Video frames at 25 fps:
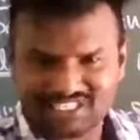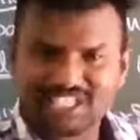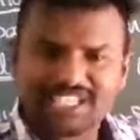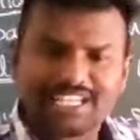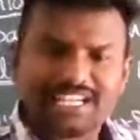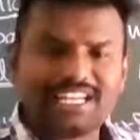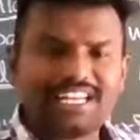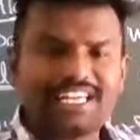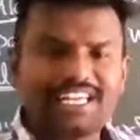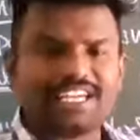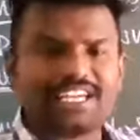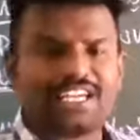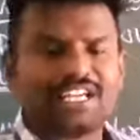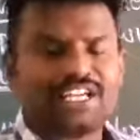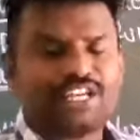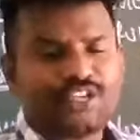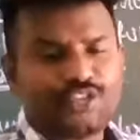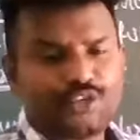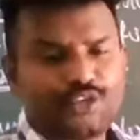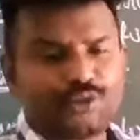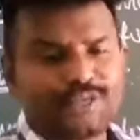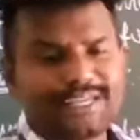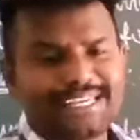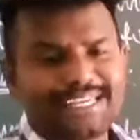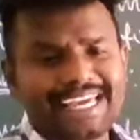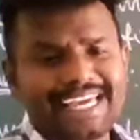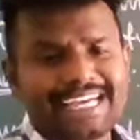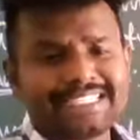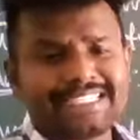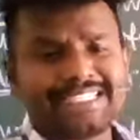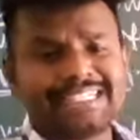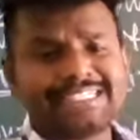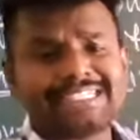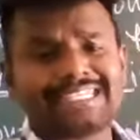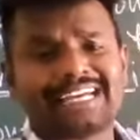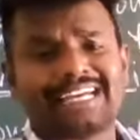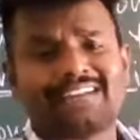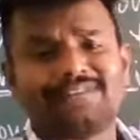Generally, uric
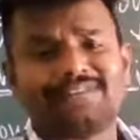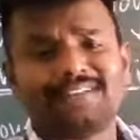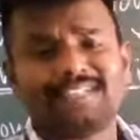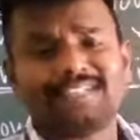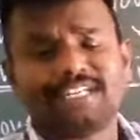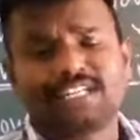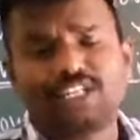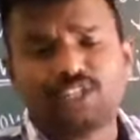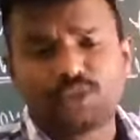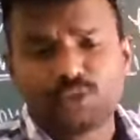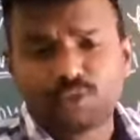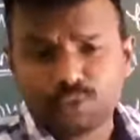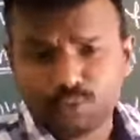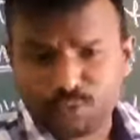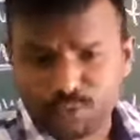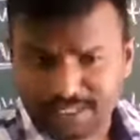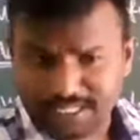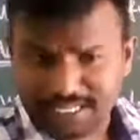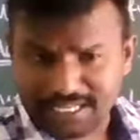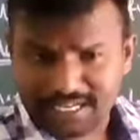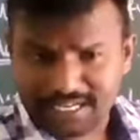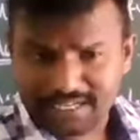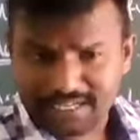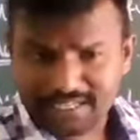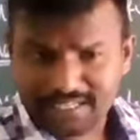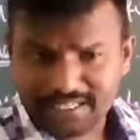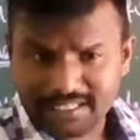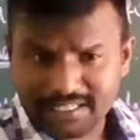acid is converted into urea.